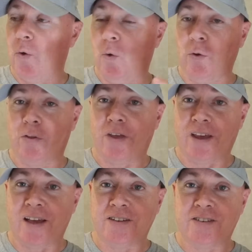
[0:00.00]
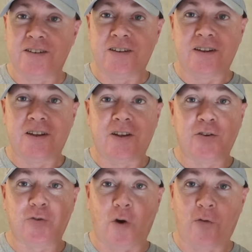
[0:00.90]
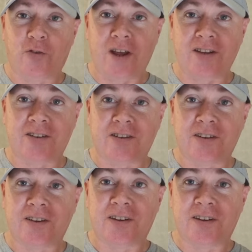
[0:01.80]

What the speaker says: Only thing is, soft drinks,